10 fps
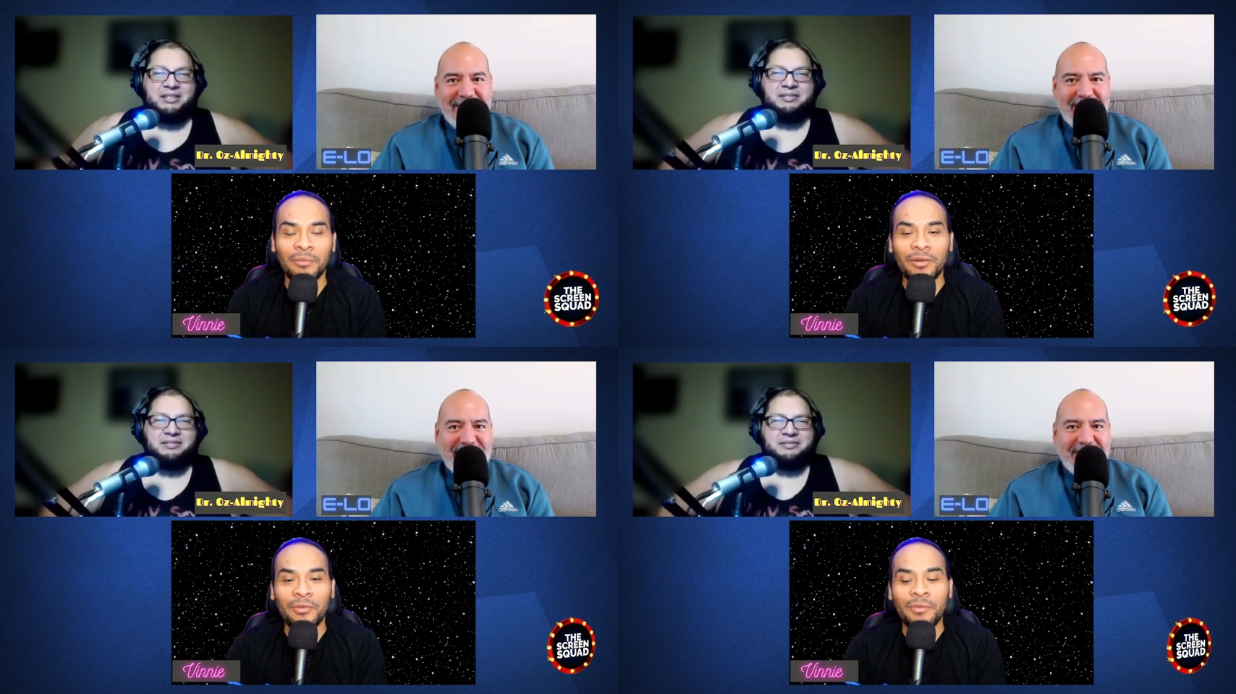
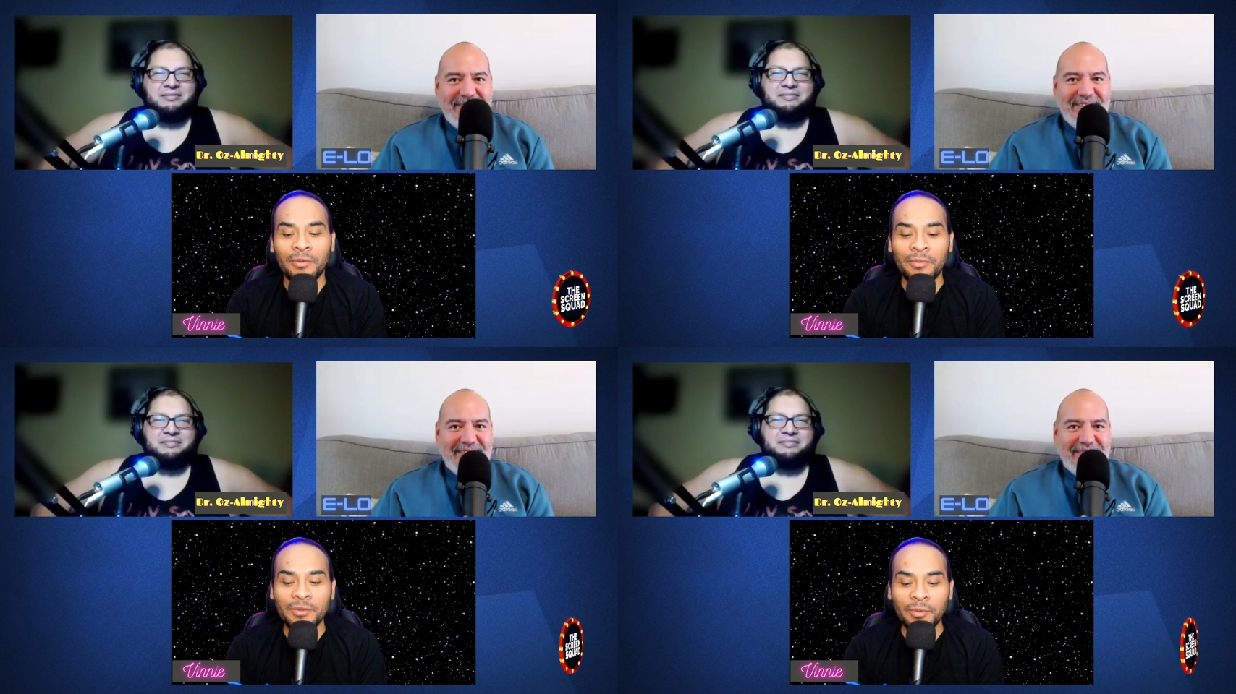Speaker 1: but,
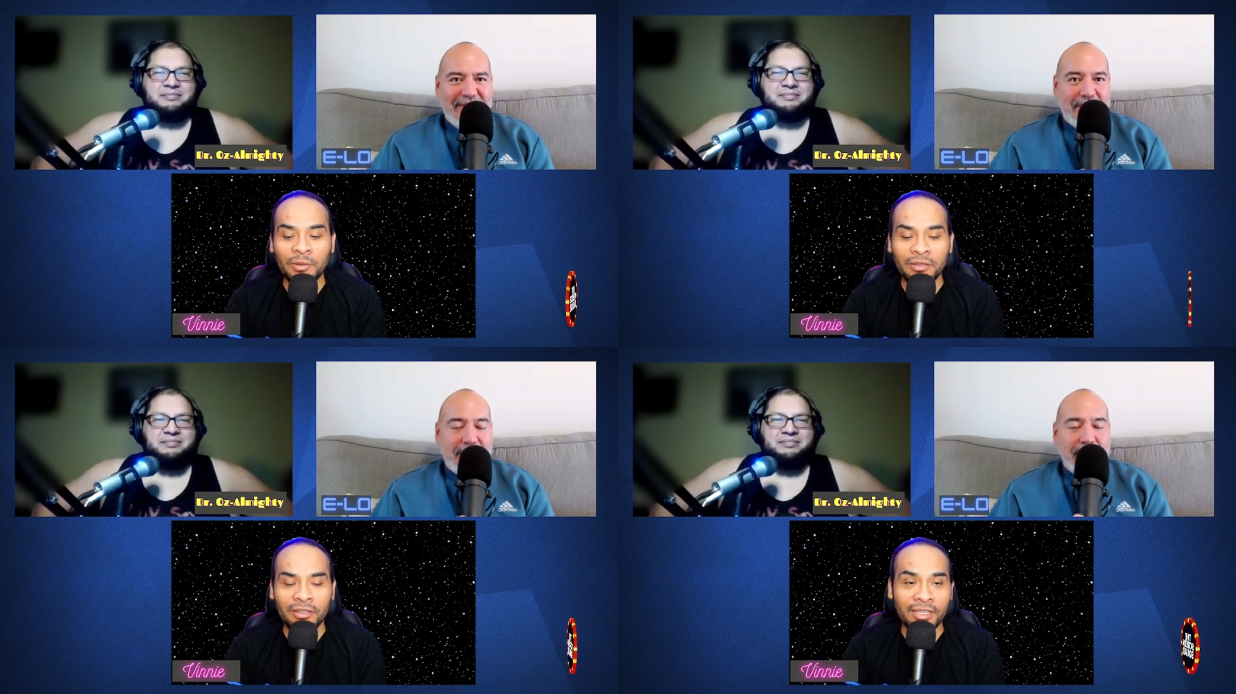but
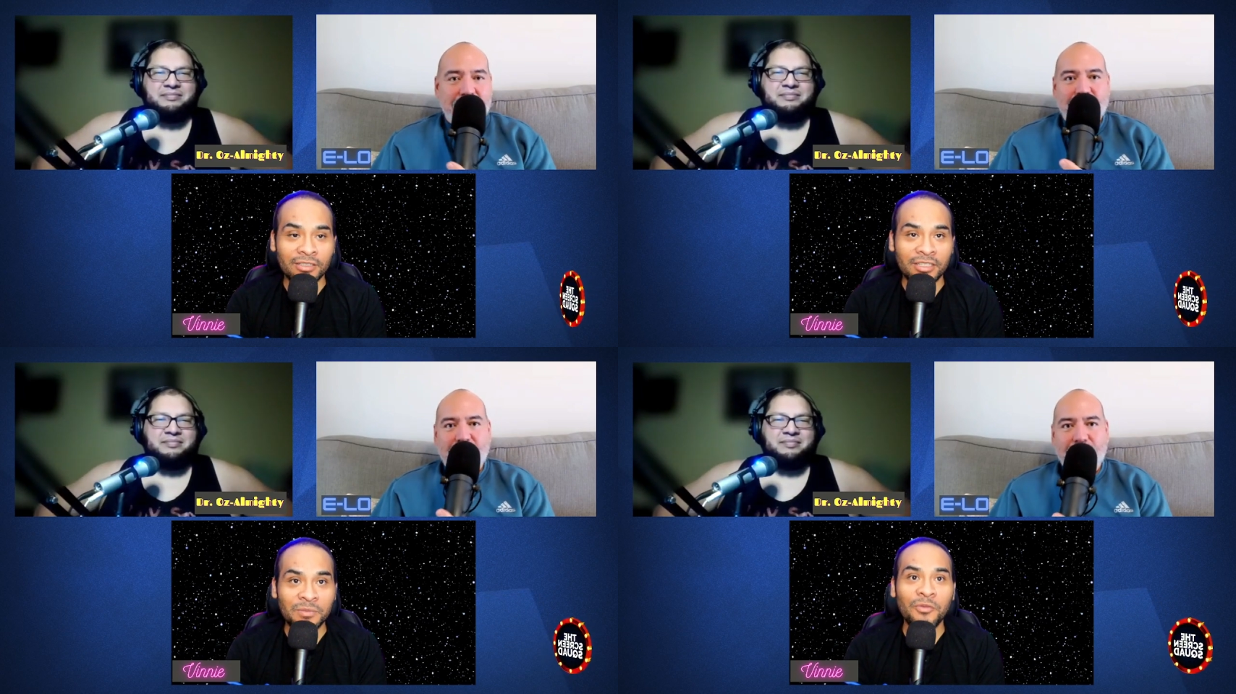but okay.
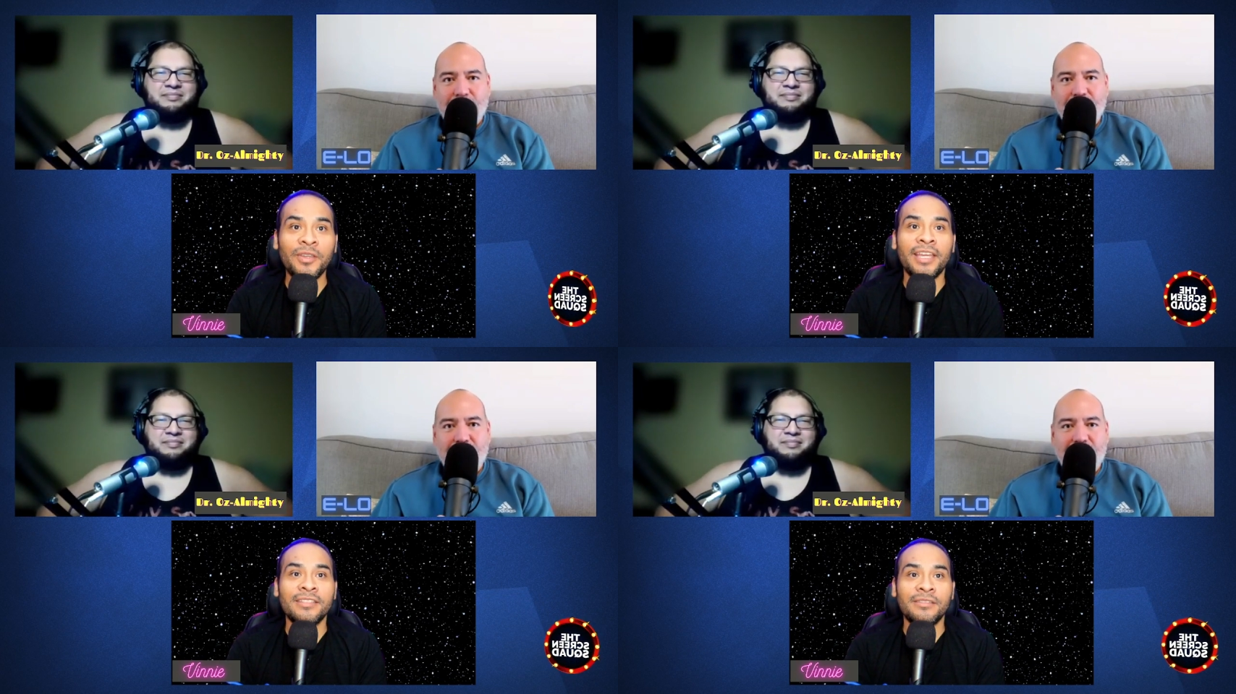So this
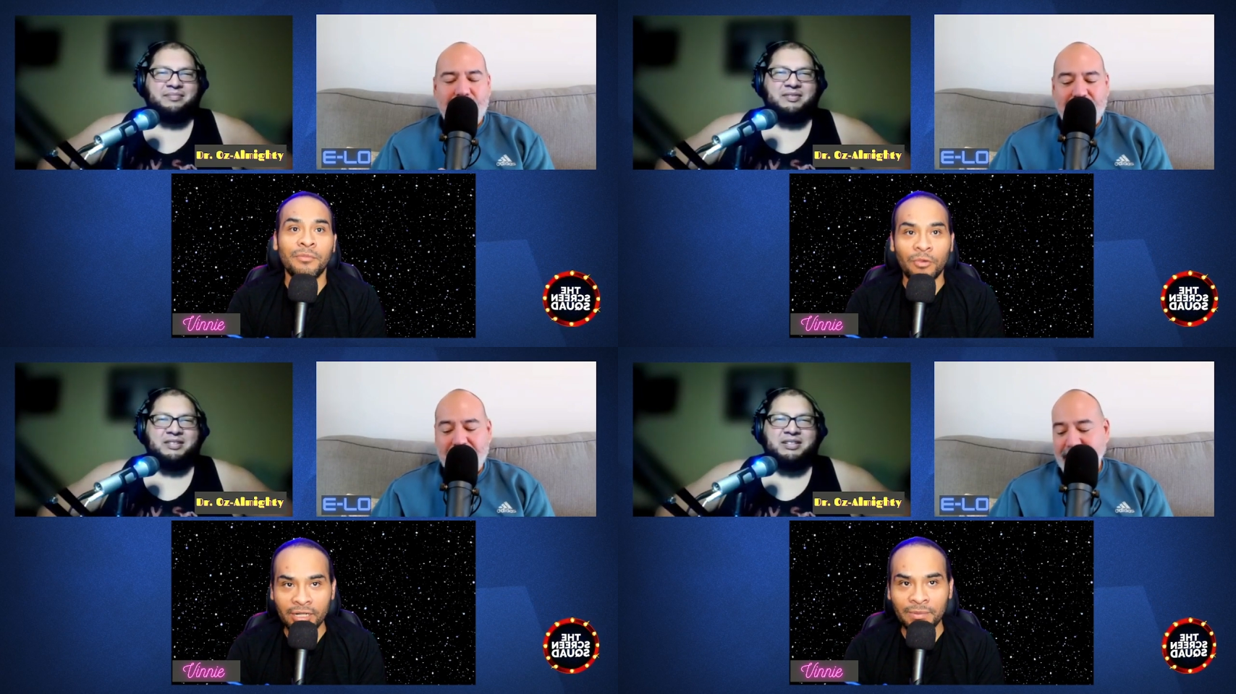movie has
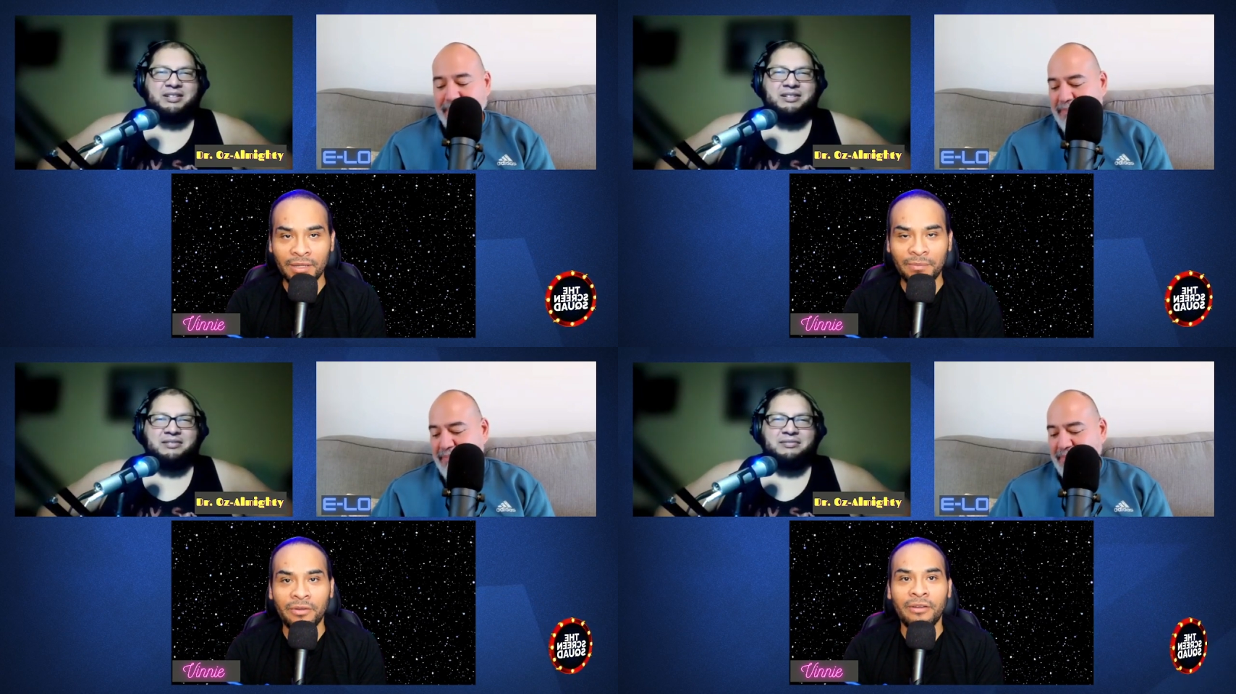Roddy
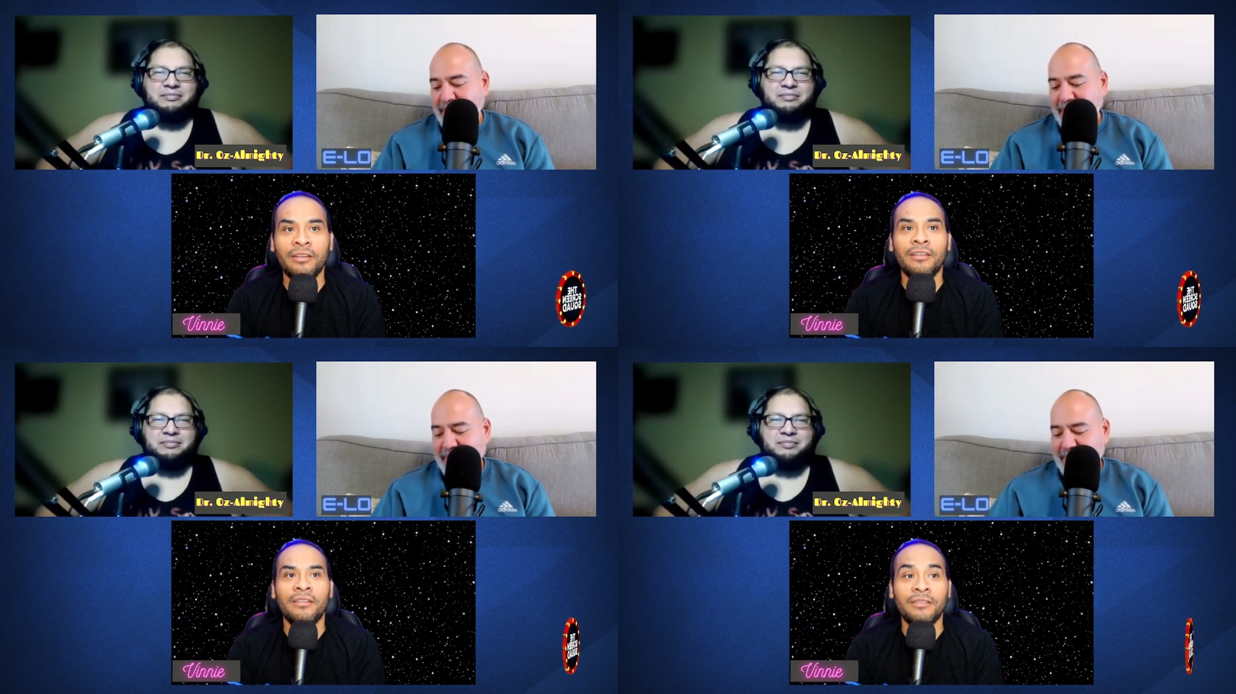Piper.
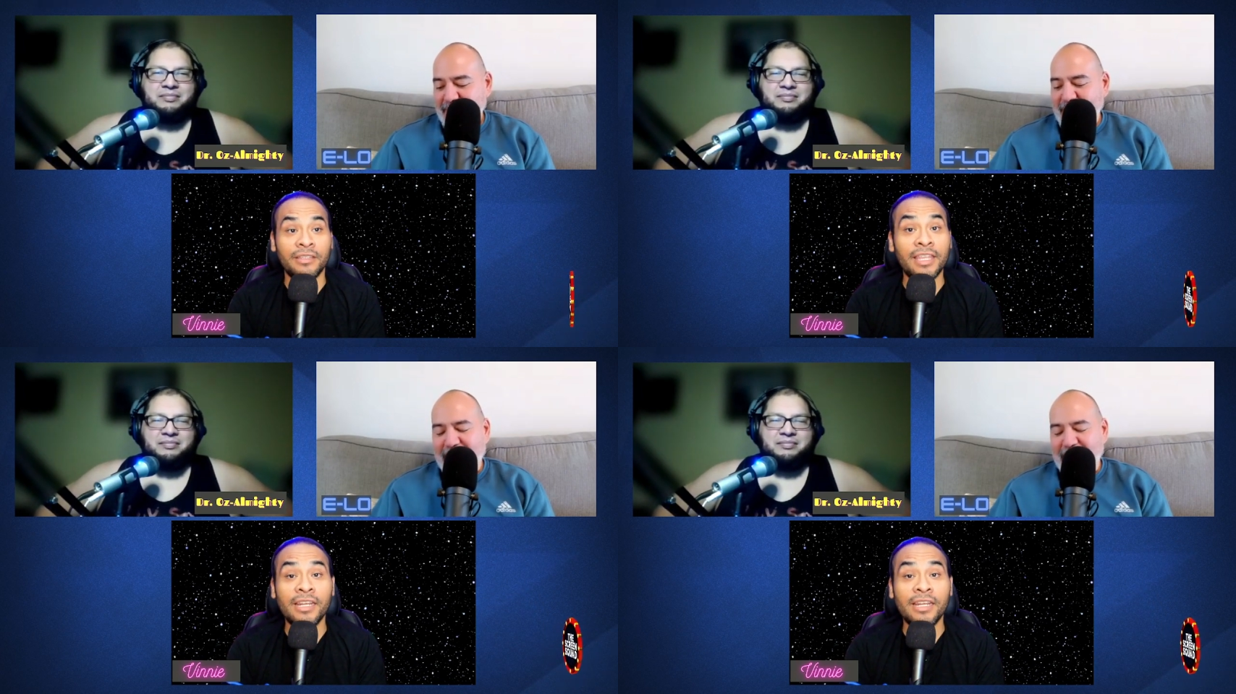They